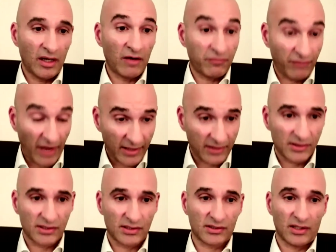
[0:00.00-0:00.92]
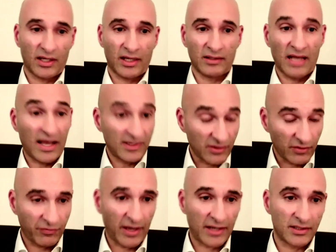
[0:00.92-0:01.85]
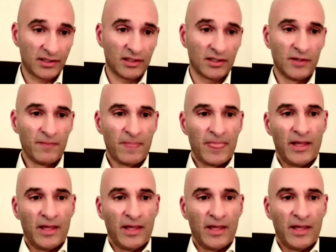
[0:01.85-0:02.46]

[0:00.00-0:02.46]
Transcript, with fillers: affects and has affected